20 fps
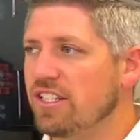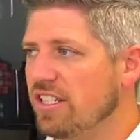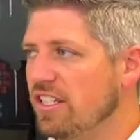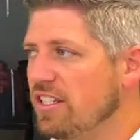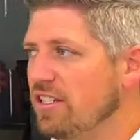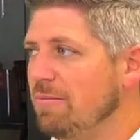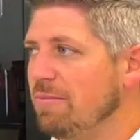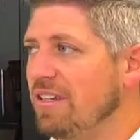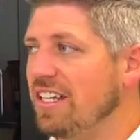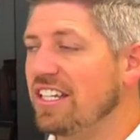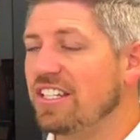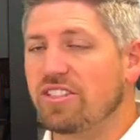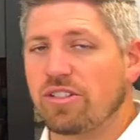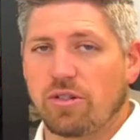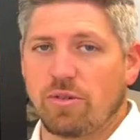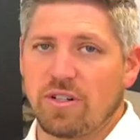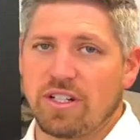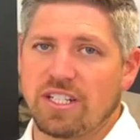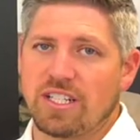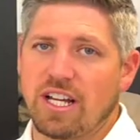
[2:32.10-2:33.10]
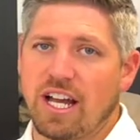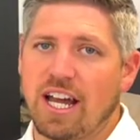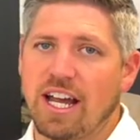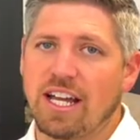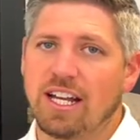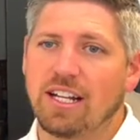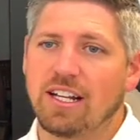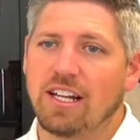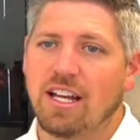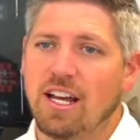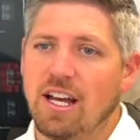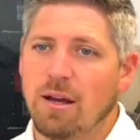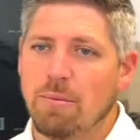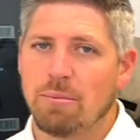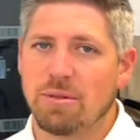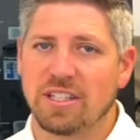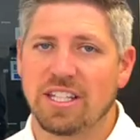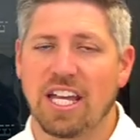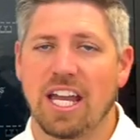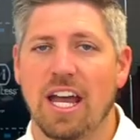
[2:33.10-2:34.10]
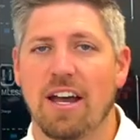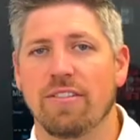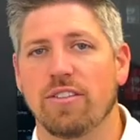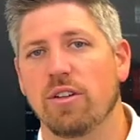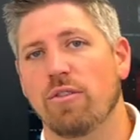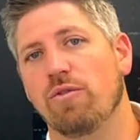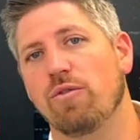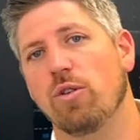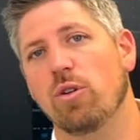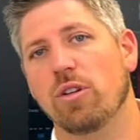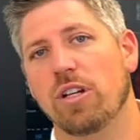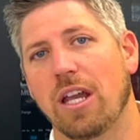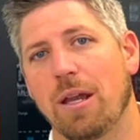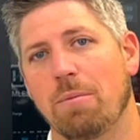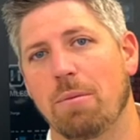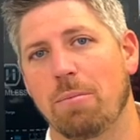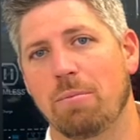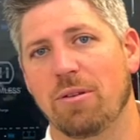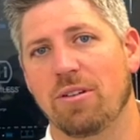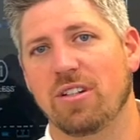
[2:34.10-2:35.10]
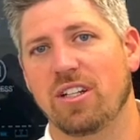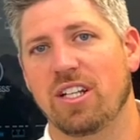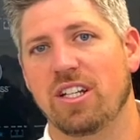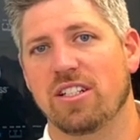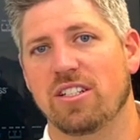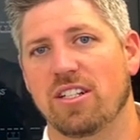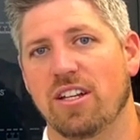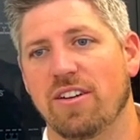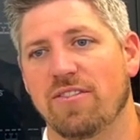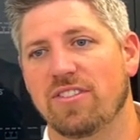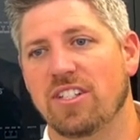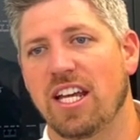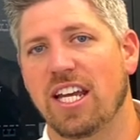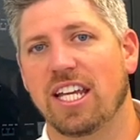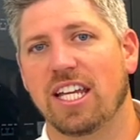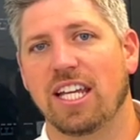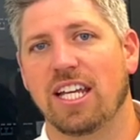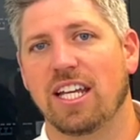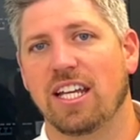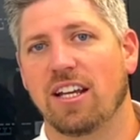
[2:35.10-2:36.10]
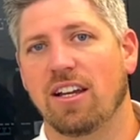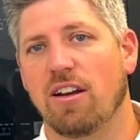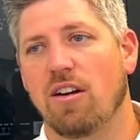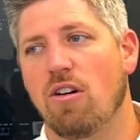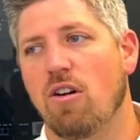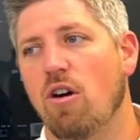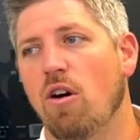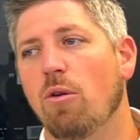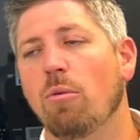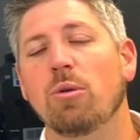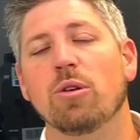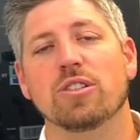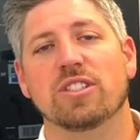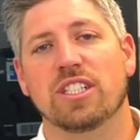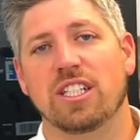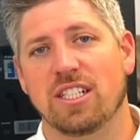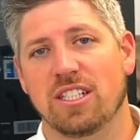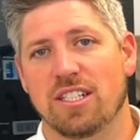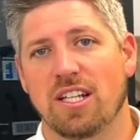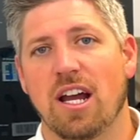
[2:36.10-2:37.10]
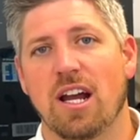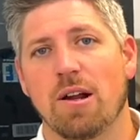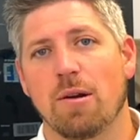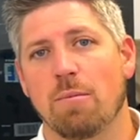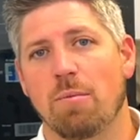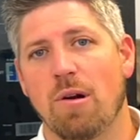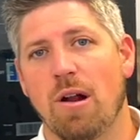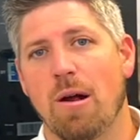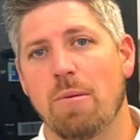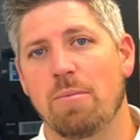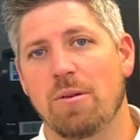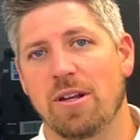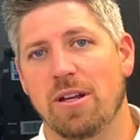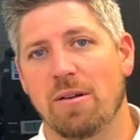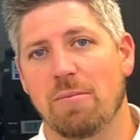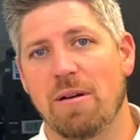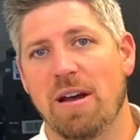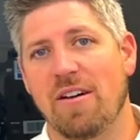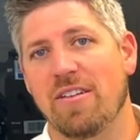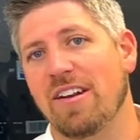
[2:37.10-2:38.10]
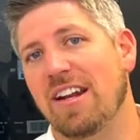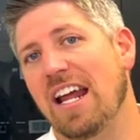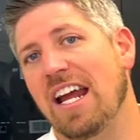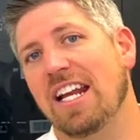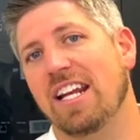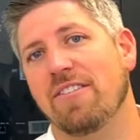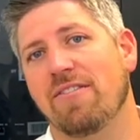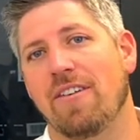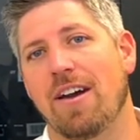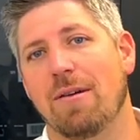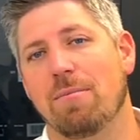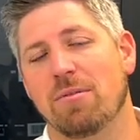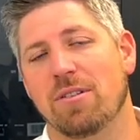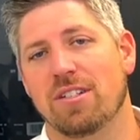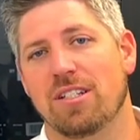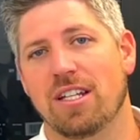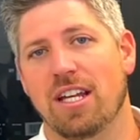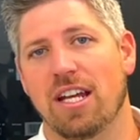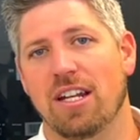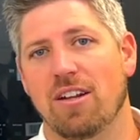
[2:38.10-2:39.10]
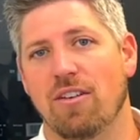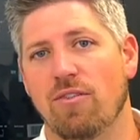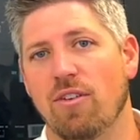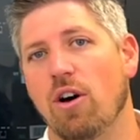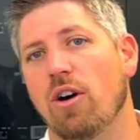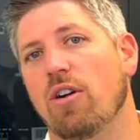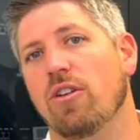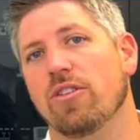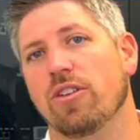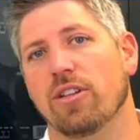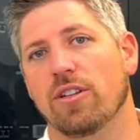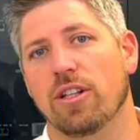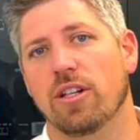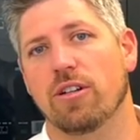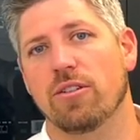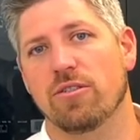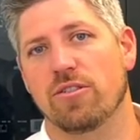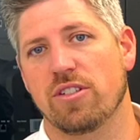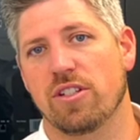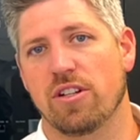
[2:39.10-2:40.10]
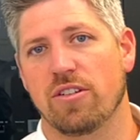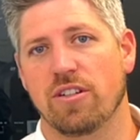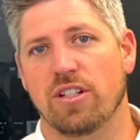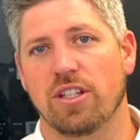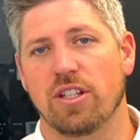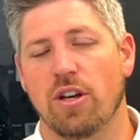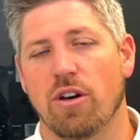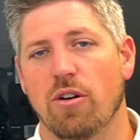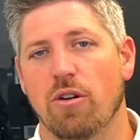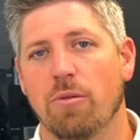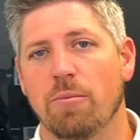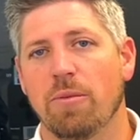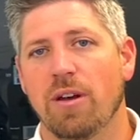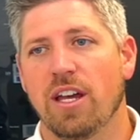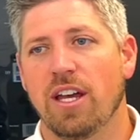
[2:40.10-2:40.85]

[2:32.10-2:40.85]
system is grid tied, but they have the full capabilities of taking almost the entire property, about 95% of all the loads that are in the home,